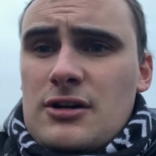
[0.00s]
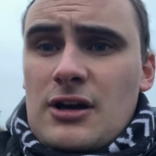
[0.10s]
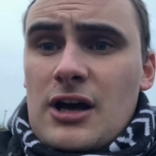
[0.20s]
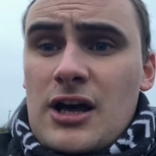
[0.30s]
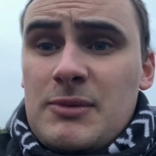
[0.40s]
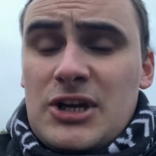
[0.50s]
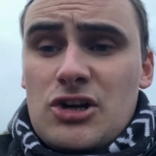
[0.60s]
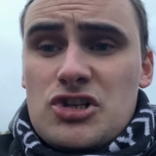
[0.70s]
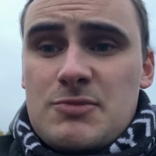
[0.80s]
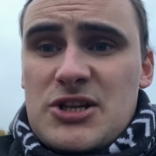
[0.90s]
uh, I may
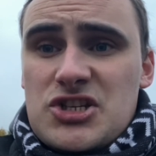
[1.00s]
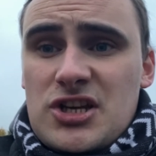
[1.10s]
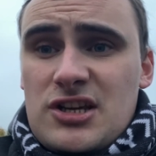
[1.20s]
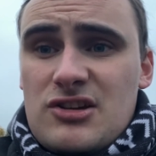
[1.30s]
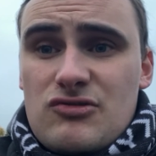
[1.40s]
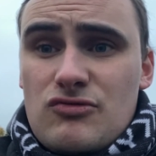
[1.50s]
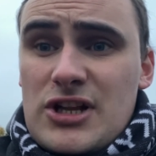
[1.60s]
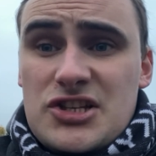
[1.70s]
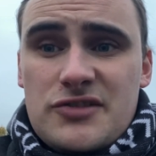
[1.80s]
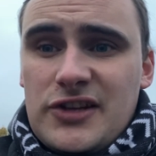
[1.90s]
go to bed tonight
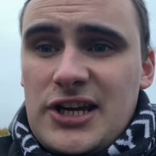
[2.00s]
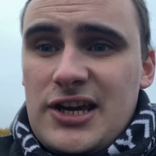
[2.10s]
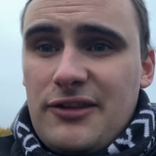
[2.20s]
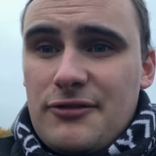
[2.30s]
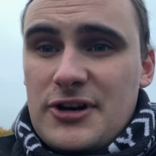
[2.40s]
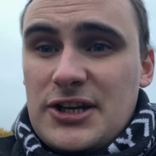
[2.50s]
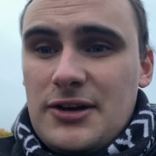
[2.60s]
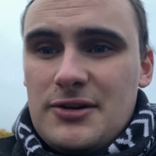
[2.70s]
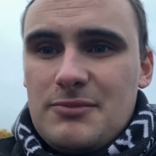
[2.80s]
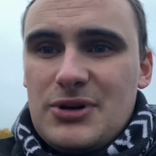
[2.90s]
relatively hate-free.
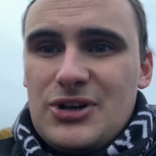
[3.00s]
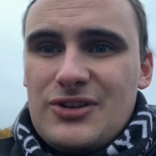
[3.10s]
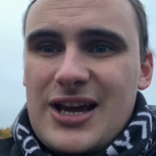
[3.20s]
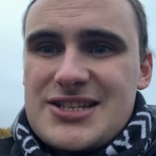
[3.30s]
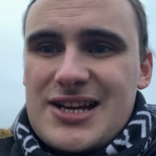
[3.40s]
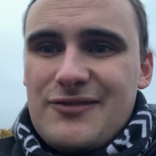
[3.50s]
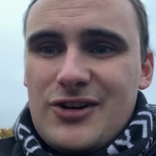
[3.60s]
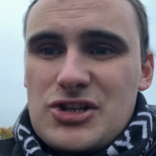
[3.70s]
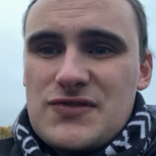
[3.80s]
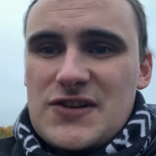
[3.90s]
But that is that
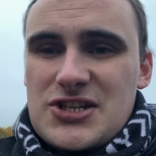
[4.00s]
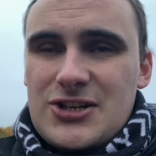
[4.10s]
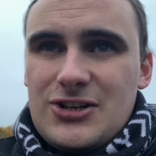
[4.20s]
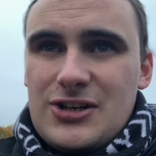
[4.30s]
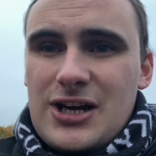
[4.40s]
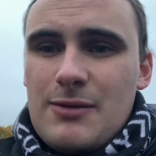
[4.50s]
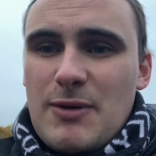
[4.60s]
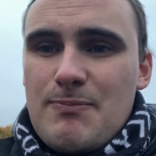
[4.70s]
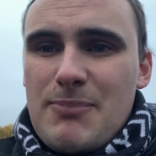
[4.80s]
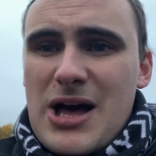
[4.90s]
for this video, and I'll be
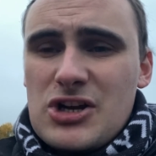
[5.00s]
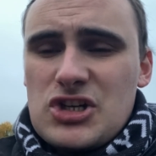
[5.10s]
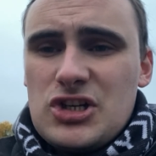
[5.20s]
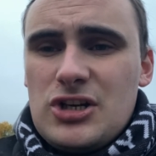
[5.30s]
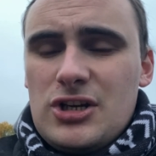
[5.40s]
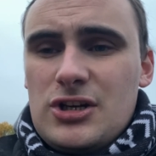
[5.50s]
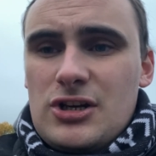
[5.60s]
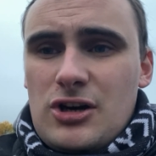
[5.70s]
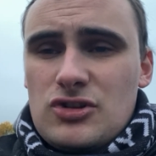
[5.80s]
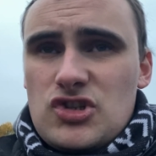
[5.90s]
back
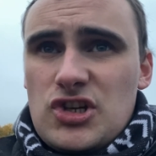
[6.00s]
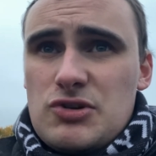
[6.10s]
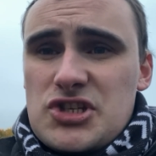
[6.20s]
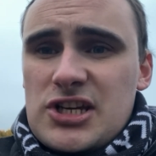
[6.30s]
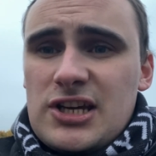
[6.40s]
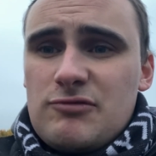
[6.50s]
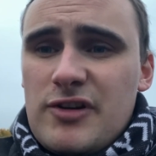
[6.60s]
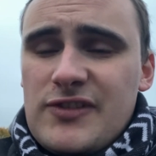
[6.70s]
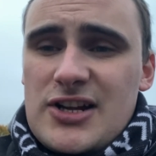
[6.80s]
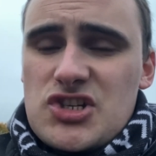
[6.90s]
on Tuesday night
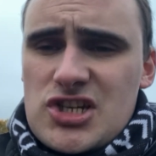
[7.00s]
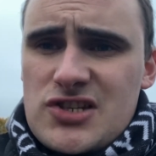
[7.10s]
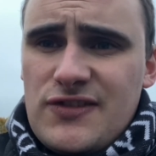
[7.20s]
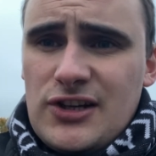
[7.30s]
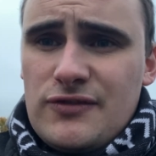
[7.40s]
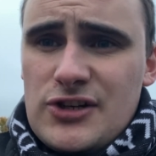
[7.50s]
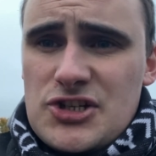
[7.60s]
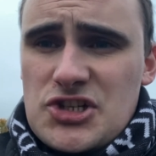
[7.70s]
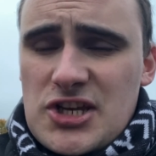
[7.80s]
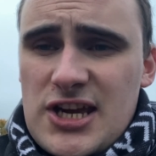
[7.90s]
with that Chesterfield
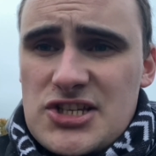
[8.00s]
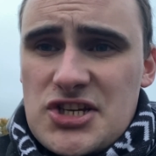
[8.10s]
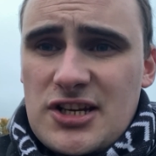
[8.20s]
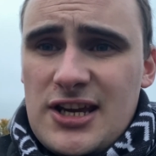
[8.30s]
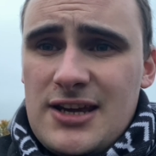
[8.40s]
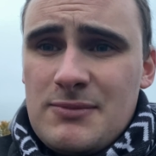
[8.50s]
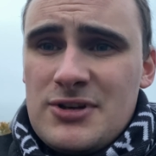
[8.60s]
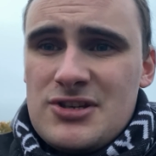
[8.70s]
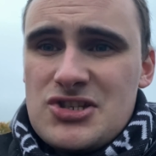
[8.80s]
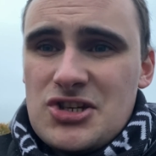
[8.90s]
versus Gateshead
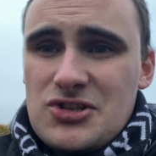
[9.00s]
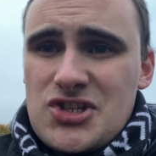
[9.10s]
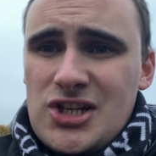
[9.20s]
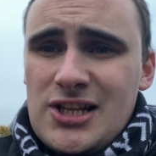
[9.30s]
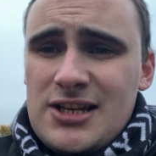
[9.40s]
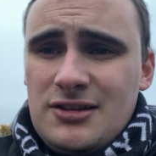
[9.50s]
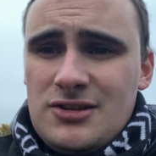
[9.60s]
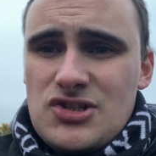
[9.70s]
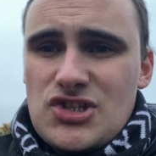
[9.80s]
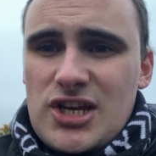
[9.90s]
game. So until then,
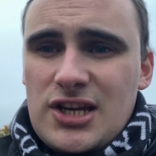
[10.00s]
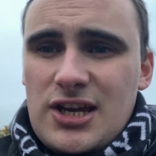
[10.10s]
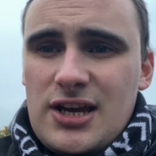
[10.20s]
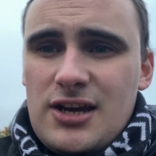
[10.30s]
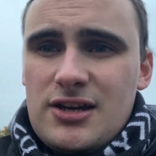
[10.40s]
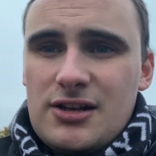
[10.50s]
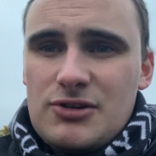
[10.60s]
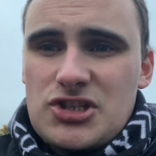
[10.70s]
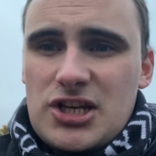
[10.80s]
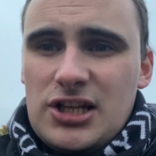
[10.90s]
take care, and I'll
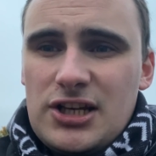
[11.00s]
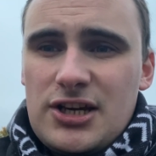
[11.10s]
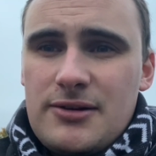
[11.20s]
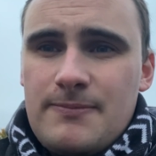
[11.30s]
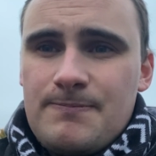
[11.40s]
see you later.